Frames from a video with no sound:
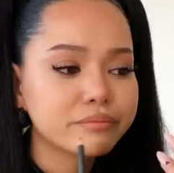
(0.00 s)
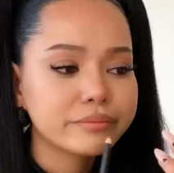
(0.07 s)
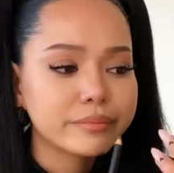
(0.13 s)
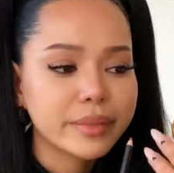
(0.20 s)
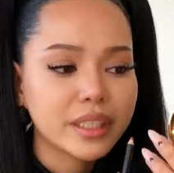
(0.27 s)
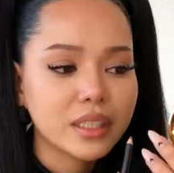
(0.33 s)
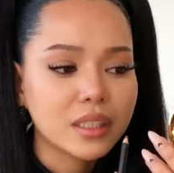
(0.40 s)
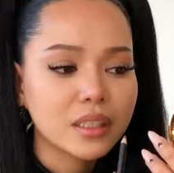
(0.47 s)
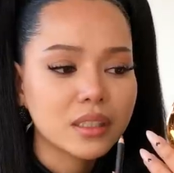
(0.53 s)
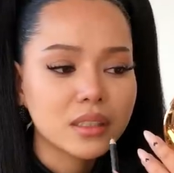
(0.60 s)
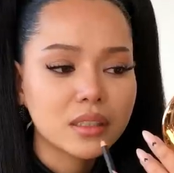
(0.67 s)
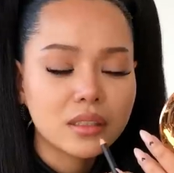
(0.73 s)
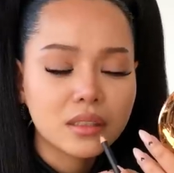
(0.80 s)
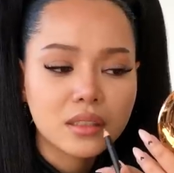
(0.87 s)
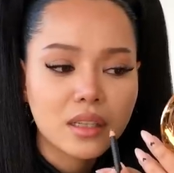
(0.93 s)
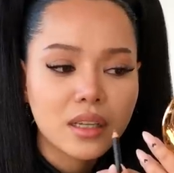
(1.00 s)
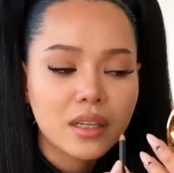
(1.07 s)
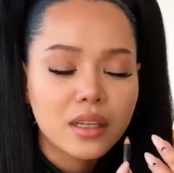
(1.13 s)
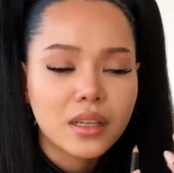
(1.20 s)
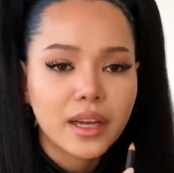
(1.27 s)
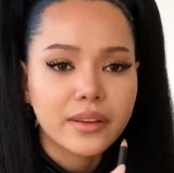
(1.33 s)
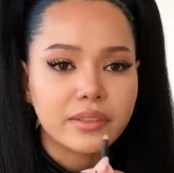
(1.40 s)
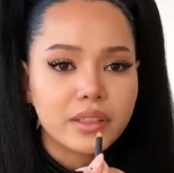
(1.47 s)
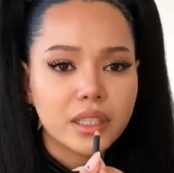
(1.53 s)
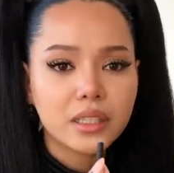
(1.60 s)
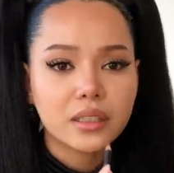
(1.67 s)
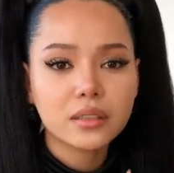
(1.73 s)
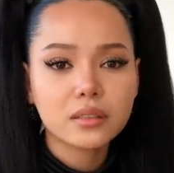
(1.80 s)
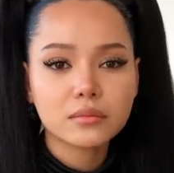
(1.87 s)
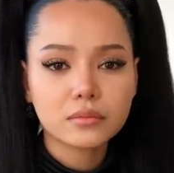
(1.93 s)
because I feel
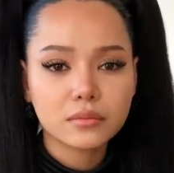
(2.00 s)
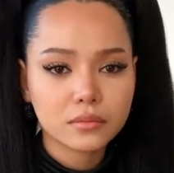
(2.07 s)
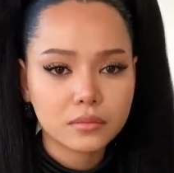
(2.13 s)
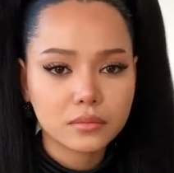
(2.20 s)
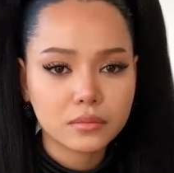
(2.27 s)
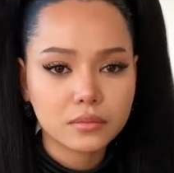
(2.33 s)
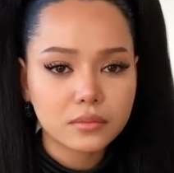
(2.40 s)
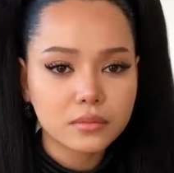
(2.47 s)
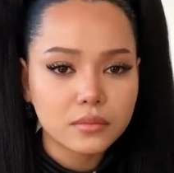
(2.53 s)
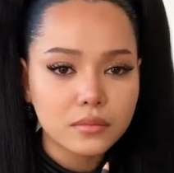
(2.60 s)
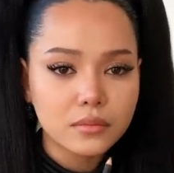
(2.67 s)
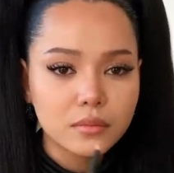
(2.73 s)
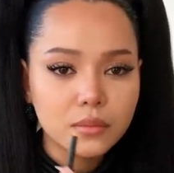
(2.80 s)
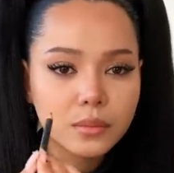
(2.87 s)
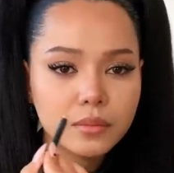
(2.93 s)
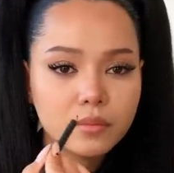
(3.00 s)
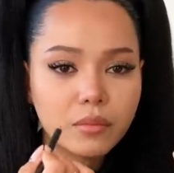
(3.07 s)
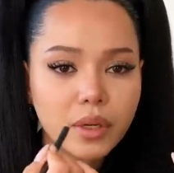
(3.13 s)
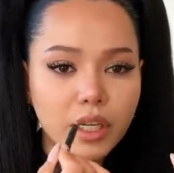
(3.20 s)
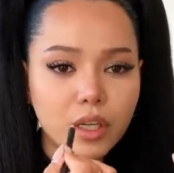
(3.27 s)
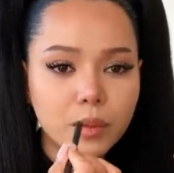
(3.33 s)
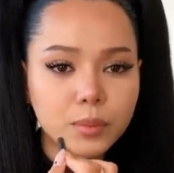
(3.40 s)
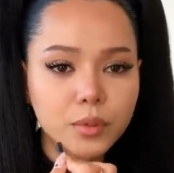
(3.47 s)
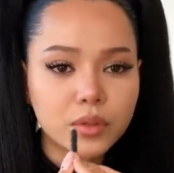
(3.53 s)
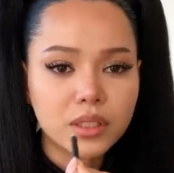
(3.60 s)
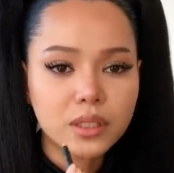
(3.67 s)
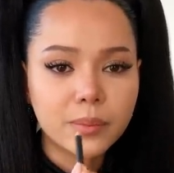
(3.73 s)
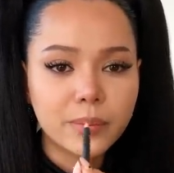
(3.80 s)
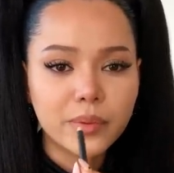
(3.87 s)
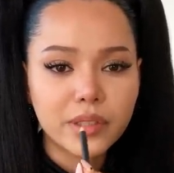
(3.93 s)
like my upper
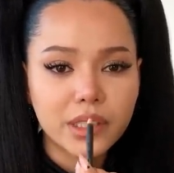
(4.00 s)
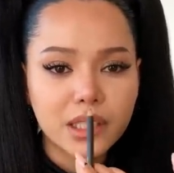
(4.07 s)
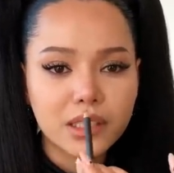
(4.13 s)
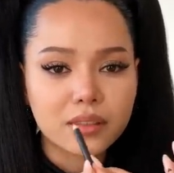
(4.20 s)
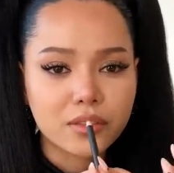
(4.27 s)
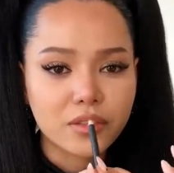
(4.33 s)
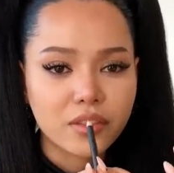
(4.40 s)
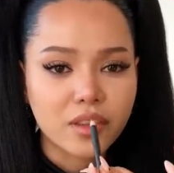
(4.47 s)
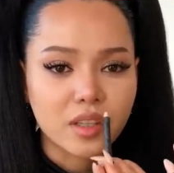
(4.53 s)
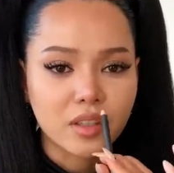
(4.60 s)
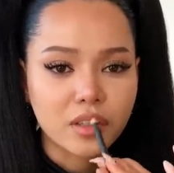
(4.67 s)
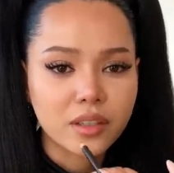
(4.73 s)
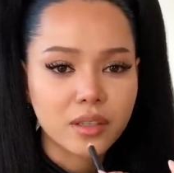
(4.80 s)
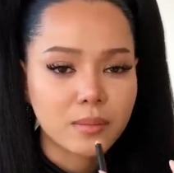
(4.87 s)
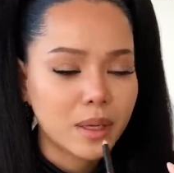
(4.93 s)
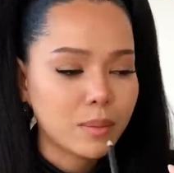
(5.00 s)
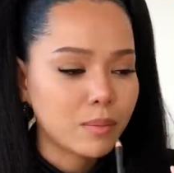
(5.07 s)
lip is thinner than my